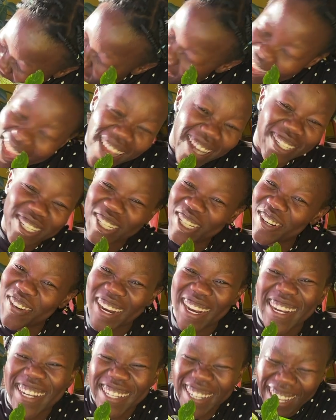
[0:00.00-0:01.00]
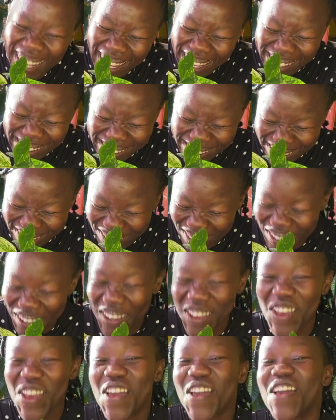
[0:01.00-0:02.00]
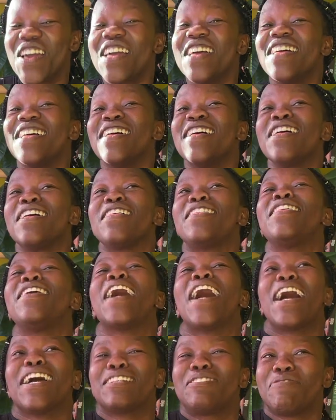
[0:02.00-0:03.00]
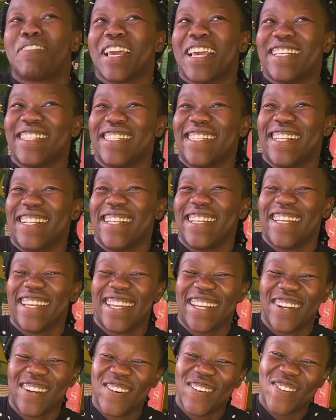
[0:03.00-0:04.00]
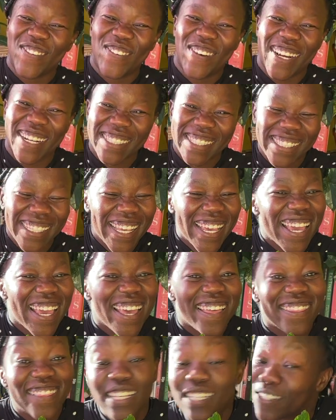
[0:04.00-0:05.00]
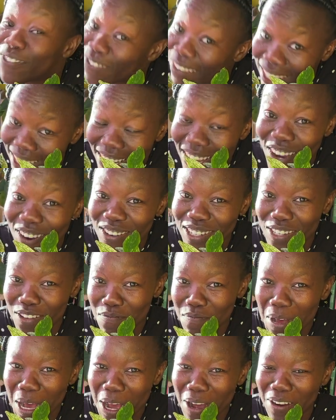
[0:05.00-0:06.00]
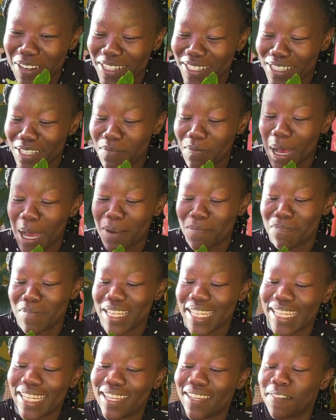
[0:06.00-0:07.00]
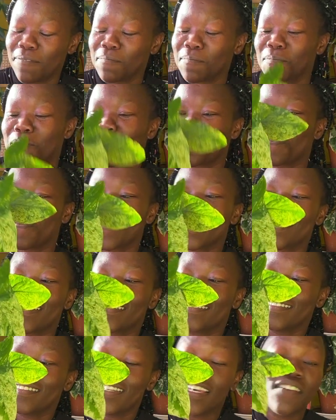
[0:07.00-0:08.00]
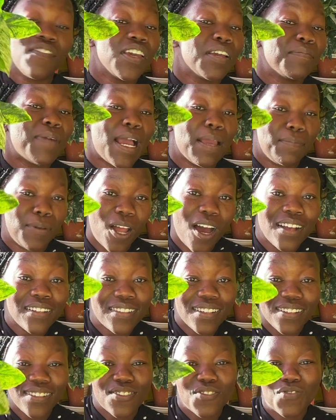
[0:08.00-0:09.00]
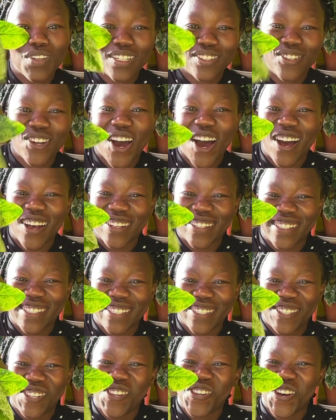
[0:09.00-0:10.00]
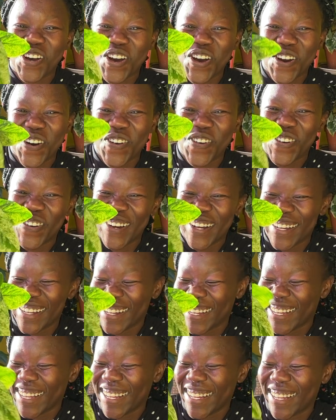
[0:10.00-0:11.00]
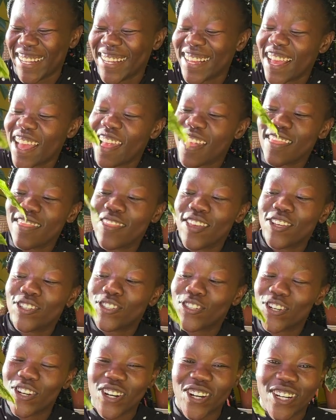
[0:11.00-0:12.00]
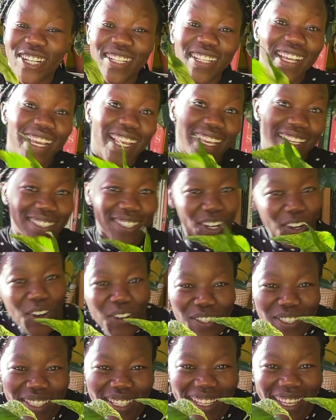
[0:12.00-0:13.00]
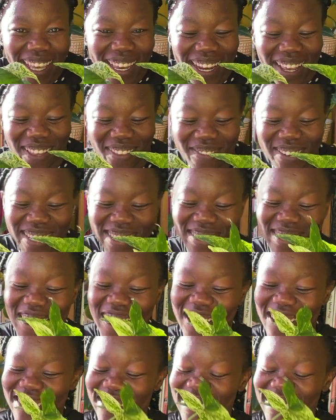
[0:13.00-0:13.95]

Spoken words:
I just realized that's basically what this video is about. It's about me giving my planters 3 stars. So this girl is also getting 3 stars.